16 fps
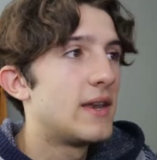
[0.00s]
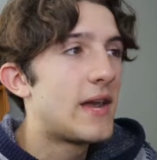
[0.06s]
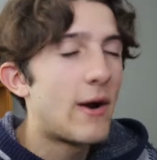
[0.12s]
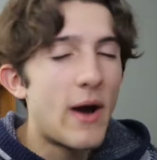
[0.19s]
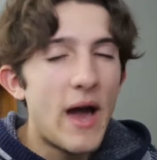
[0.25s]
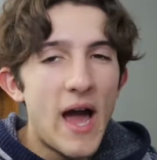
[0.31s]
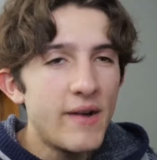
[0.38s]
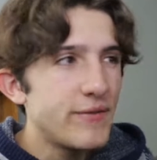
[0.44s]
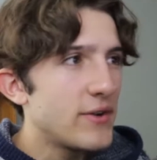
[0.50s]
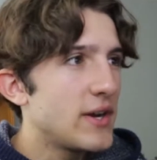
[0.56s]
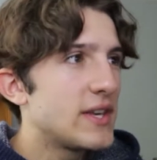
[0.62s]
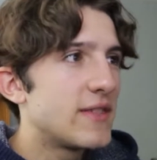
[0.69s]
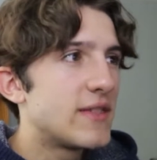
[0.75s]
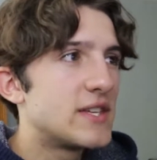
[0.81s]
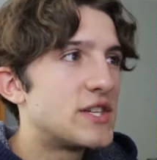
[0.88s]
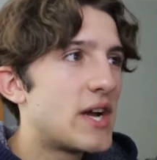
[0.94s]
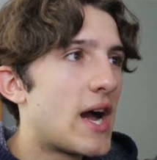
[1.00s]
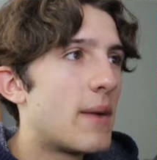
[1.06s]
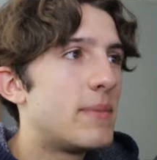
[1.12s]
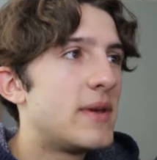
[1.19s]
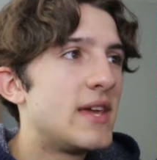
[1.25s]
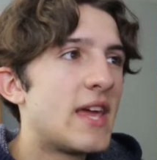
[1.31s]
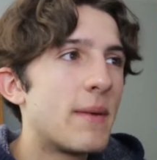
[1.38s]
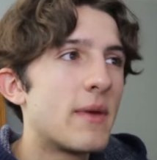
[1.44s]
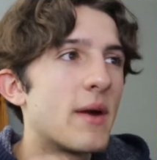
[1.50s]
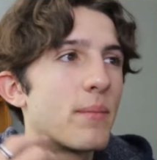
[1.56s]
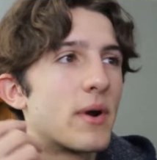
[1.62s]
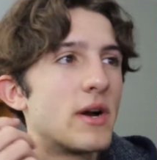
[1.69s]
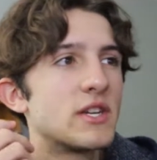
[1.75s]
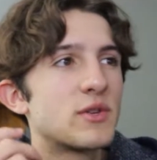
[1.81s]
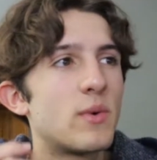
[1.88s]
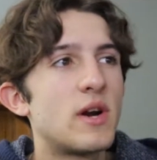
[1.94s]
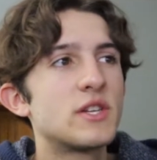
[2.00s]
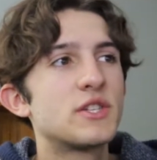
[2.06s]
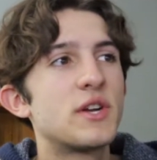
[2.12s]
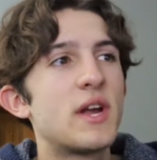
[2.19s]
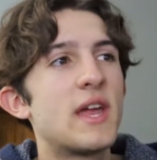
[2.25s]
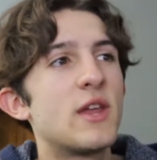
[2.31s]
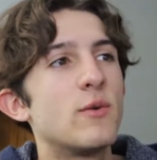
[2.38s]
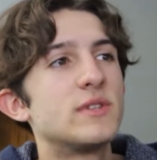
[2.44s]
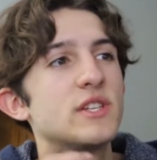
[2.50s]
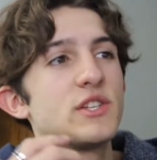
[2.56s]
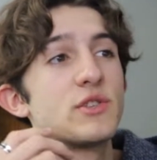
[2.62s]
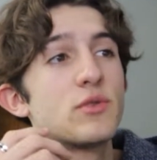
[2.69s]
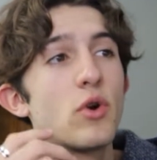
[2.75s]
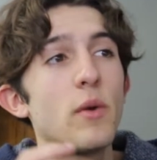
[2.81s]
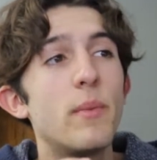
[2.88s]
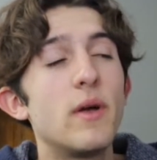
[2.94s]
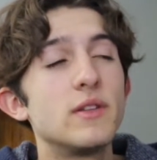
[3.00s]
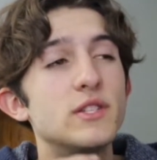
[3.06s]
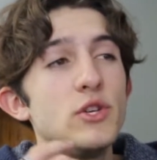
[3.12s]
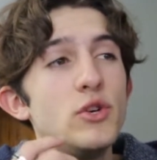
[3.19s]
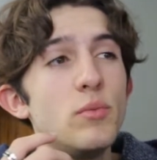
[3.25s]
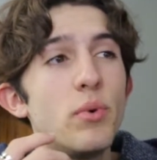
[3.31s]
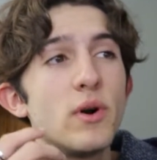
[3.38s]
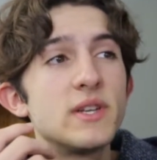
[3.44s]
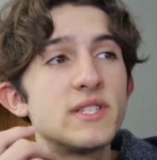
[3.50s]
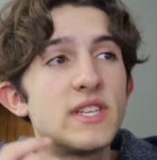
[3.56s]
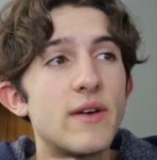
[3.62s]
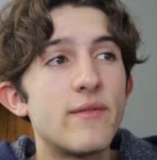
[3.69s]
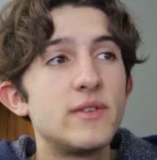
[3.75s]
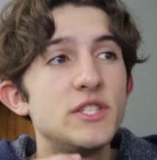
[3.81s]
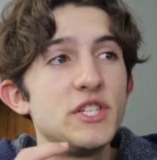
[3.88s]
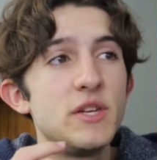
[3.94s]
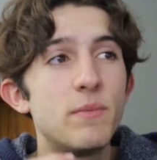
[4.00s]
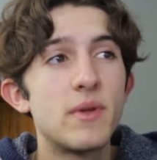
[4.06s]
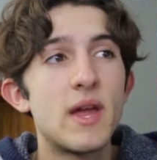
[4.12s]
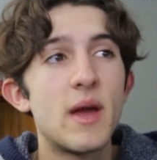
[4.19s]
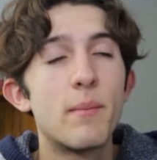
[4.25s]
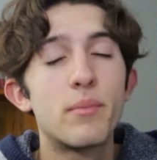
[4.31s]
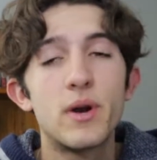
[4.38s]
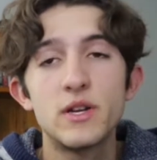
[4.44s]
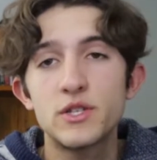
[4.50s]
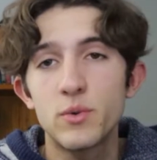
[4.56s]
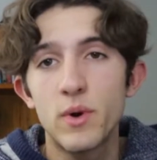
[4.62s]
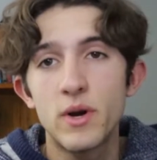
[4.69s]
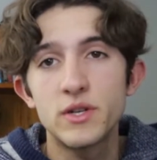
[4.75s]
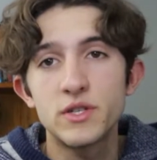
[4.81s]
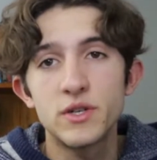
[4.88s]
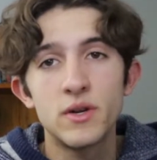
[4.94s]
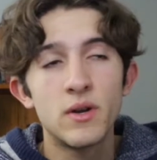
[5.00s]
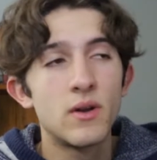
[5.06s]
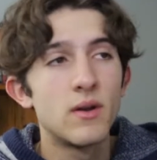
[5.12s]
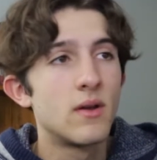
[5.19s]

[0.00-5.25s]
Now after I did the job, he gave me a pressure washer and it was a Troy-Bilt 2.7 GPM pressure washer.